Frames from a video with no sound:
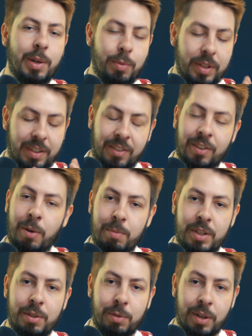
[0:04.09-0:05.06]
with
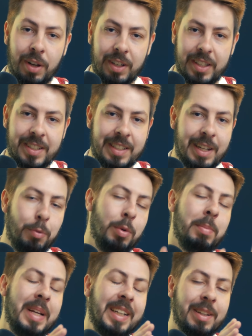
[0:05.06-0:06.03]
some new knowledge that will
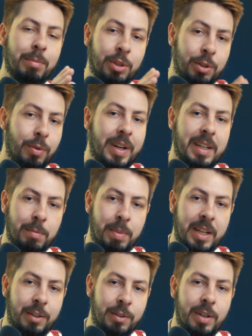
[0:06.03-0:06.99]
make them trade
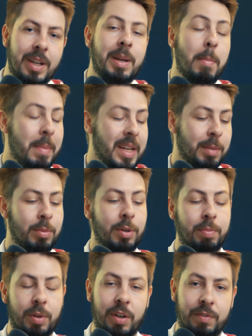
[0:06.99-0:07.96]
better, make more
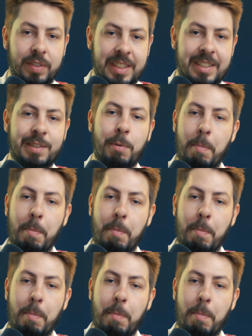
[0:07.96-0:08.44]
profits,